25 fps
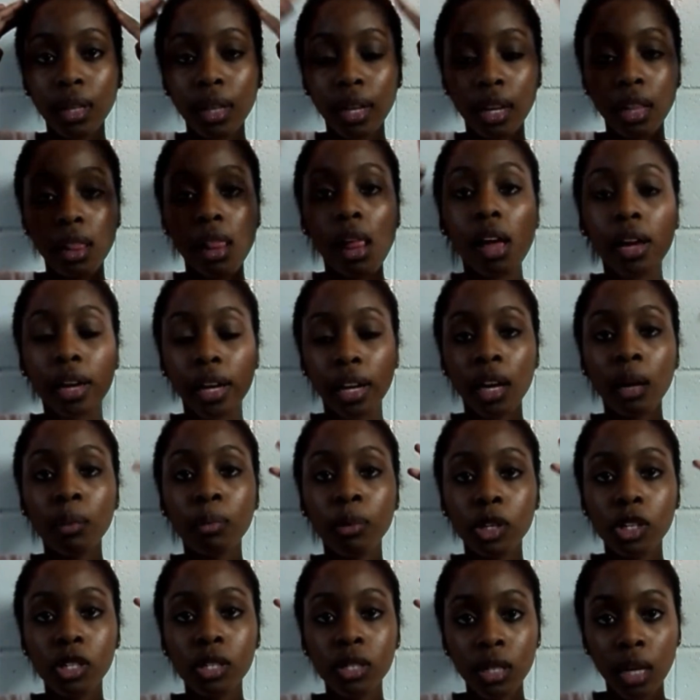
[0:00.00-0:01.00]
clogging up
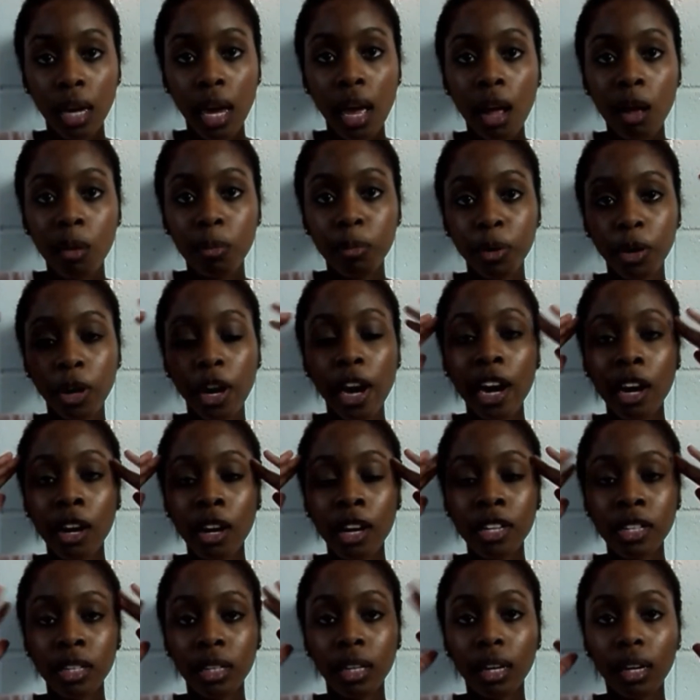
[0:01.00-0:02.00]
your scalp, your hair
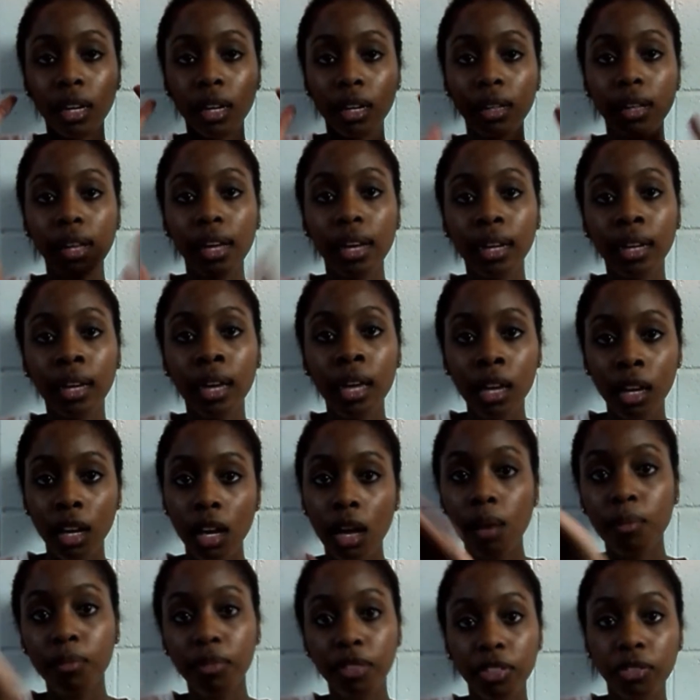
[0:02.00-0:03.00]
isn't gonna
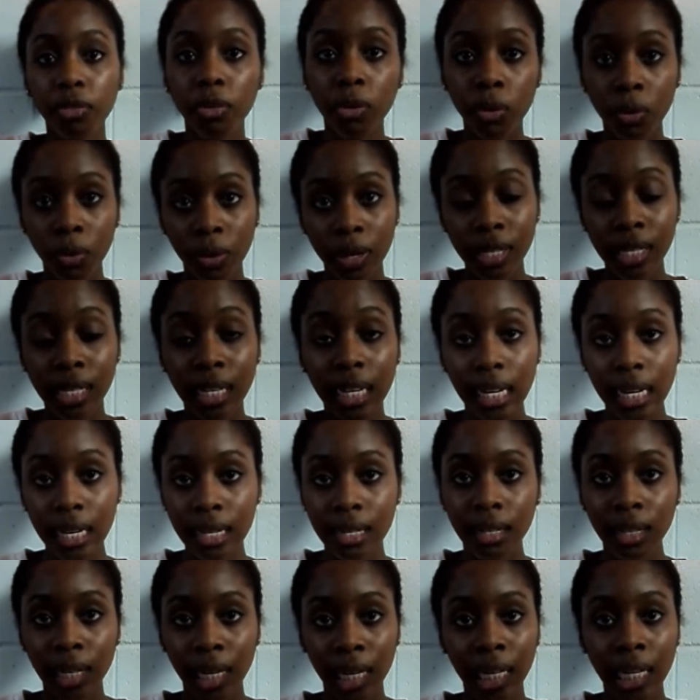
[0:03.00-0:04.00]
come through as
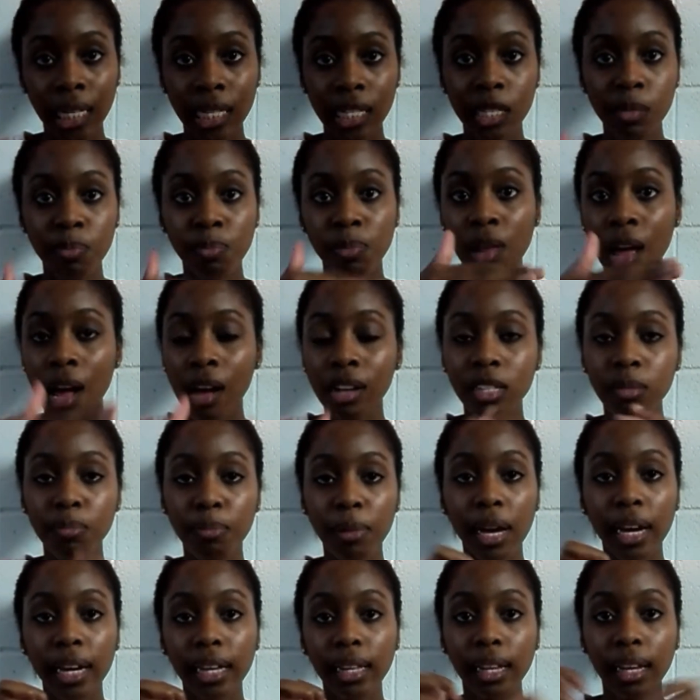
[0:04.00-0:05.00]
easily because it's blocked
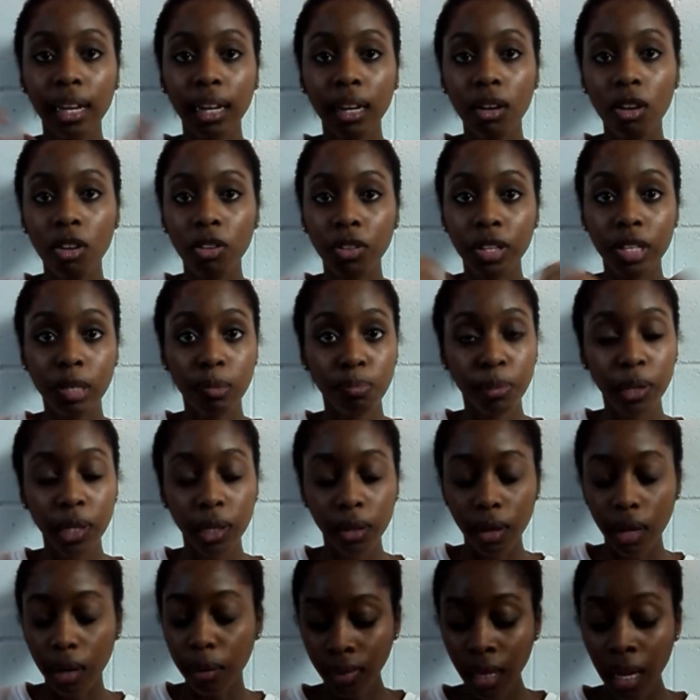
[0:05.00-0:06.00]
by all this
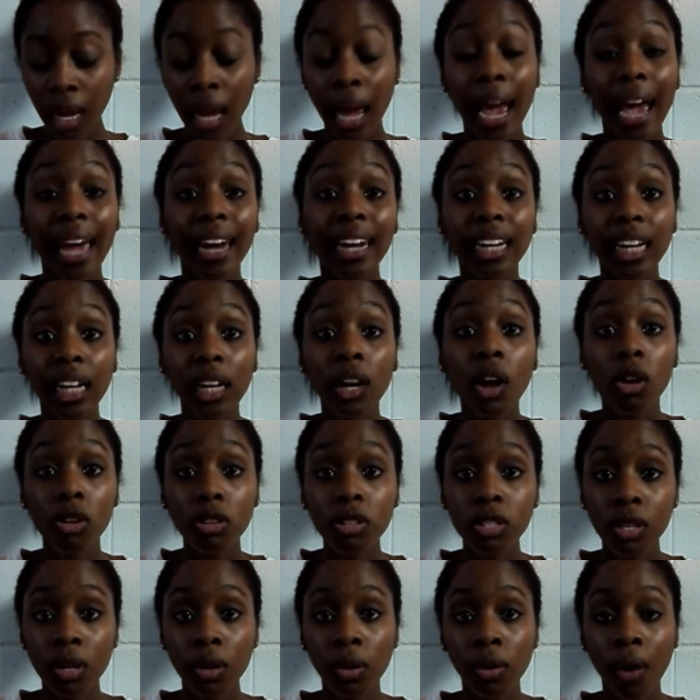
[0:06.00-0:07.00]
buildup. And it can
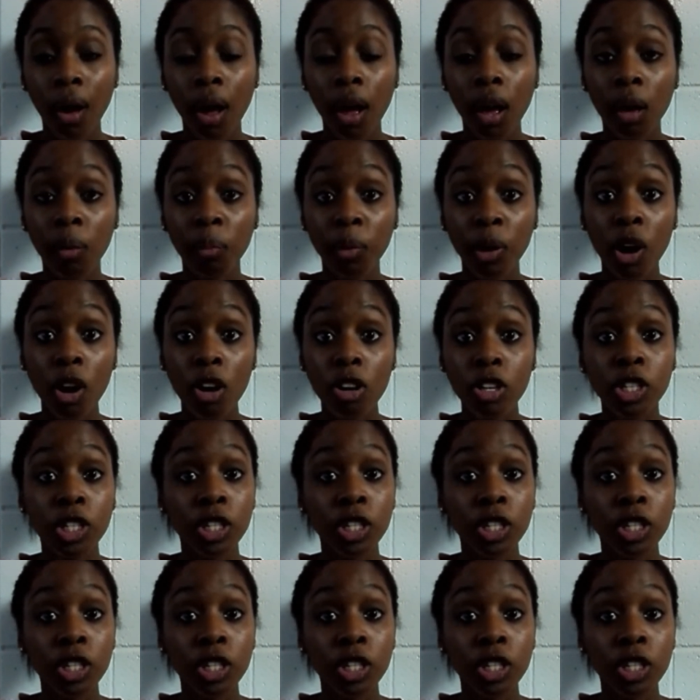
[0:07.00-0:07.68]
also cause